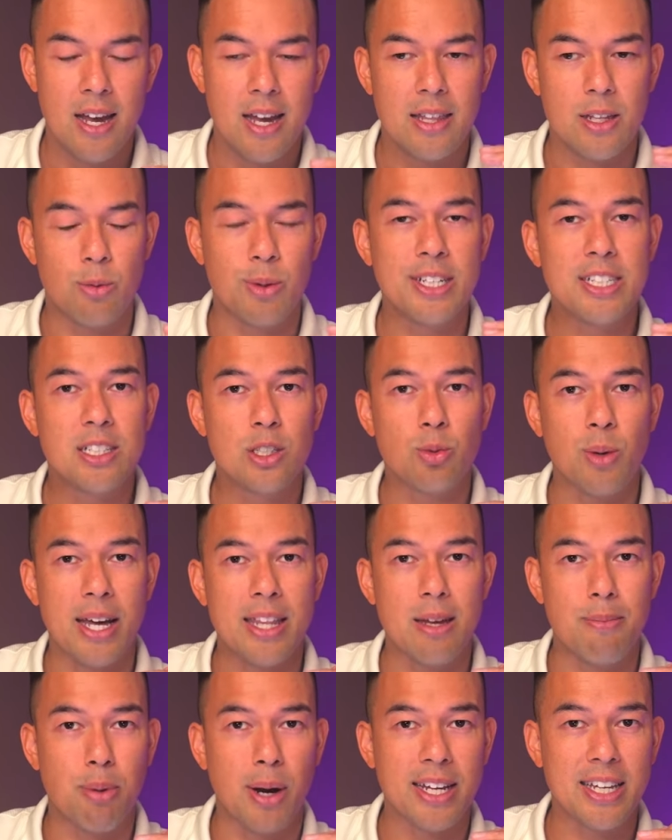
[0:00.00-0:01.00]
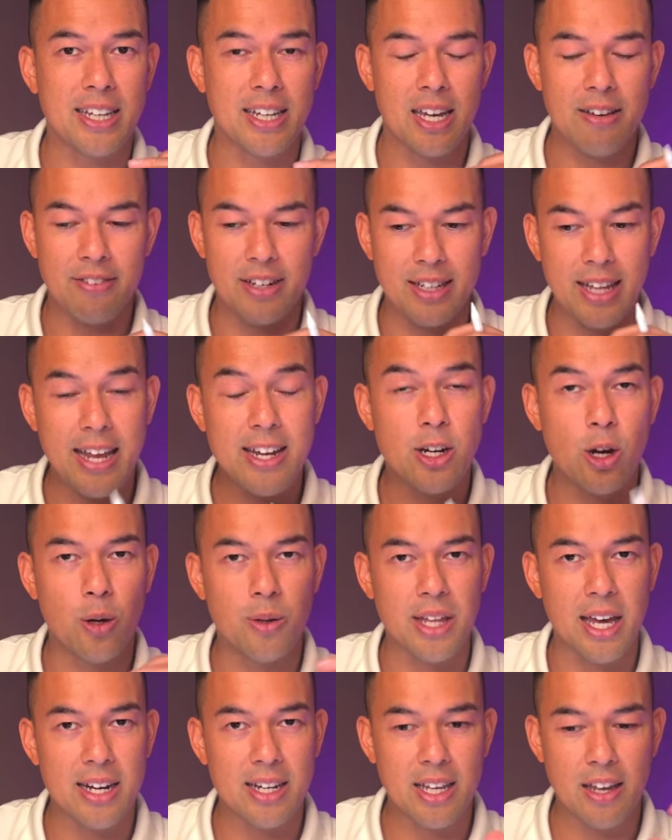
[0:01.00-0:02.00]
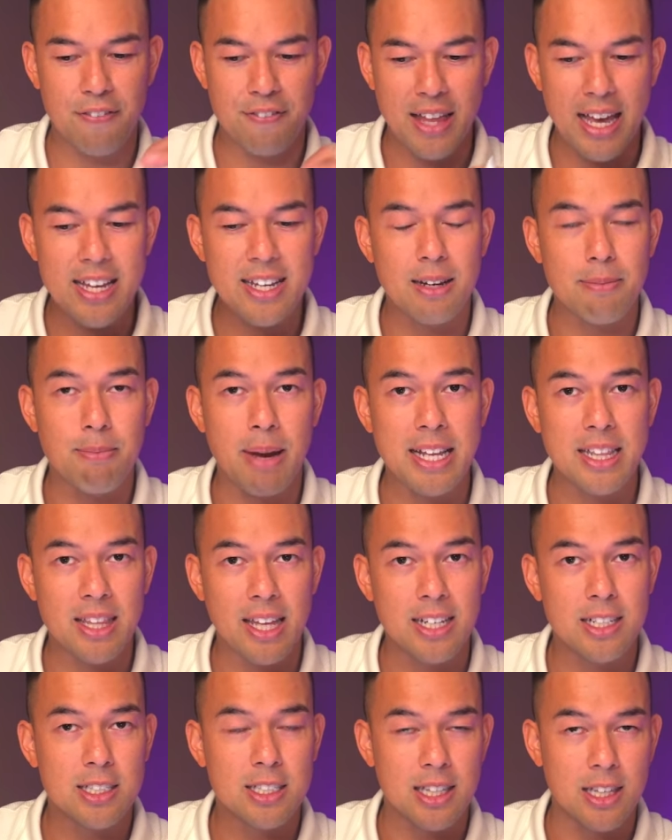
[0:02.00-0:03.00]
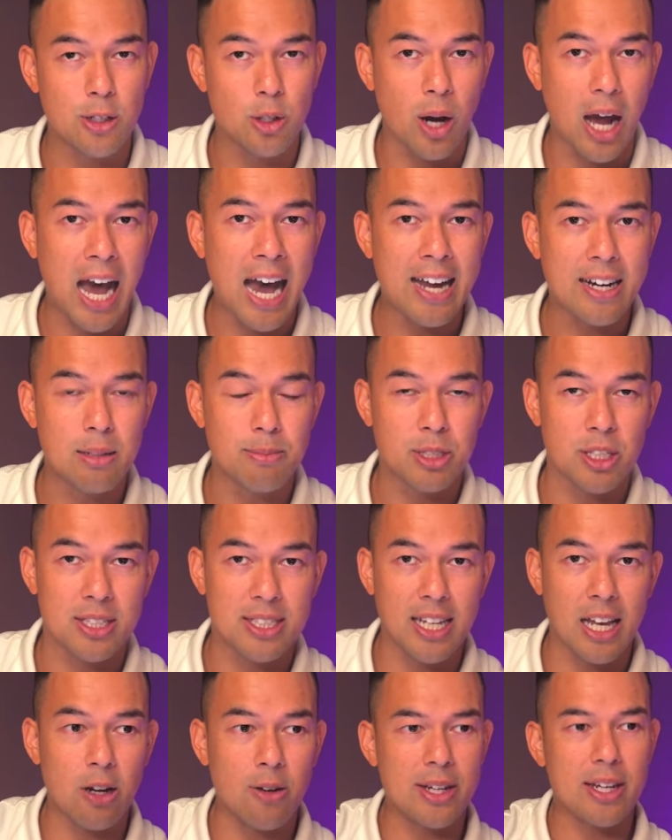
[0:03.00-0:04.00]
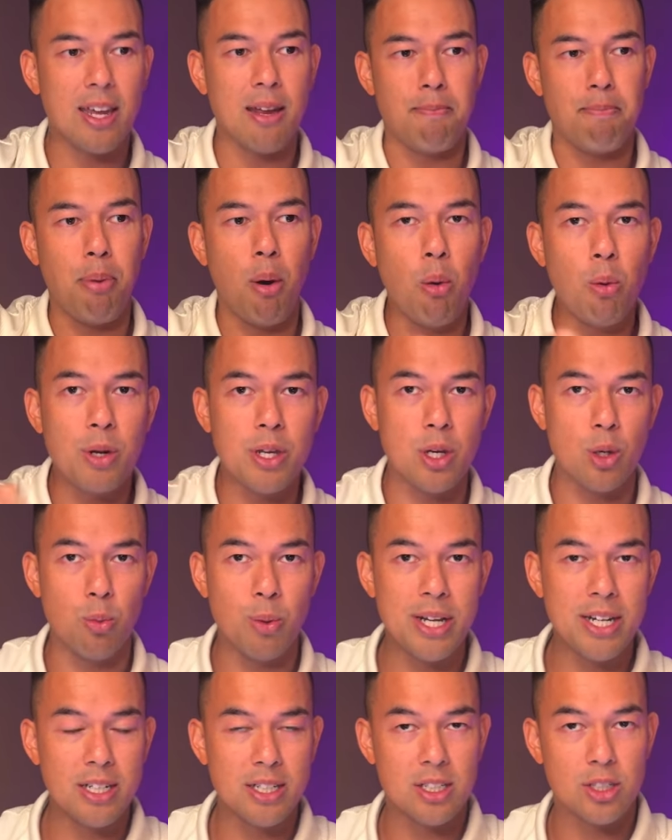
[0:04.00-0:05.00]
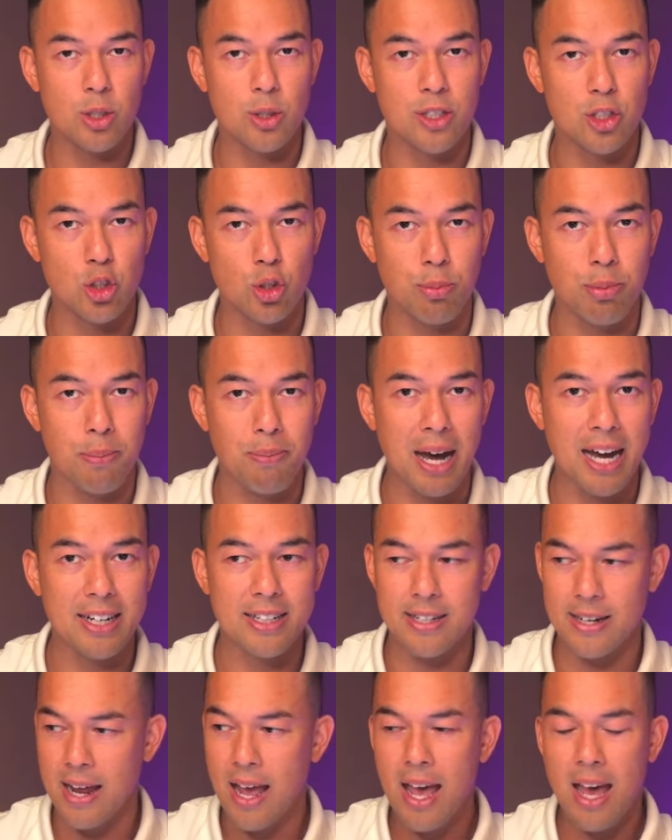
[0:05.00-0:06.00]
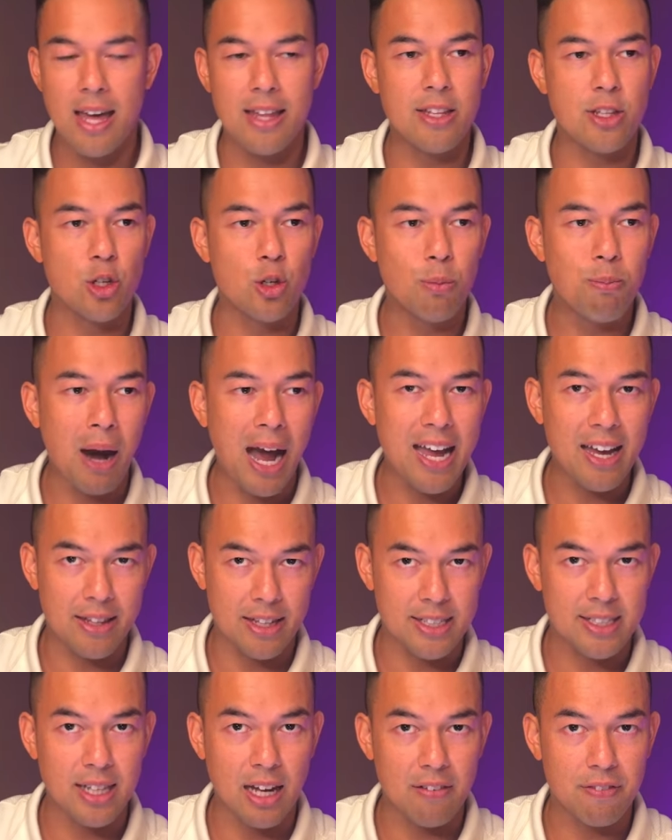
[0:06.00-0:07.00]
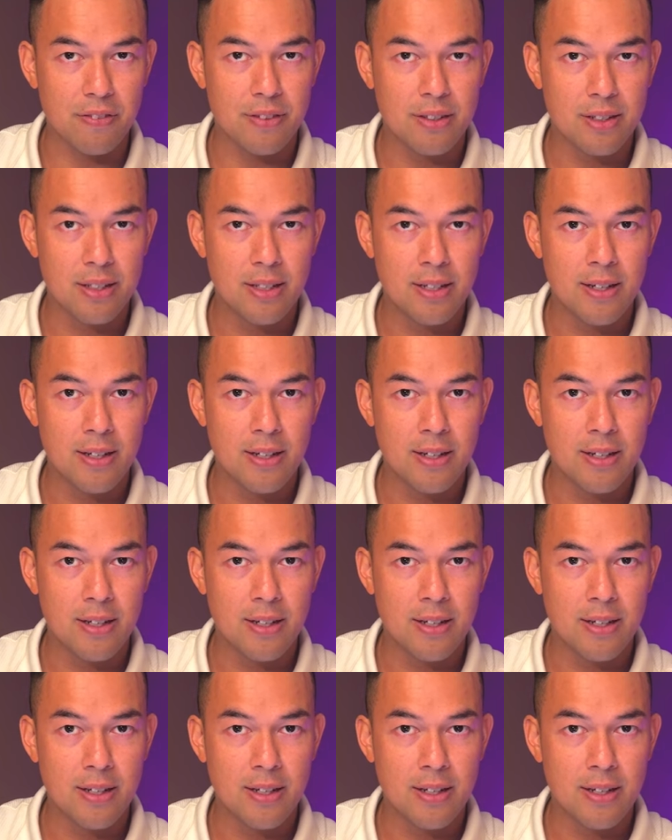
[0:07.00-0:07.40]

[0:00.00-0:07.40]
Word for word: The reasons why they're breaking even, they know that if they can make these little items on sale, it can pull you into the supermarket and then you'll buy other stuff.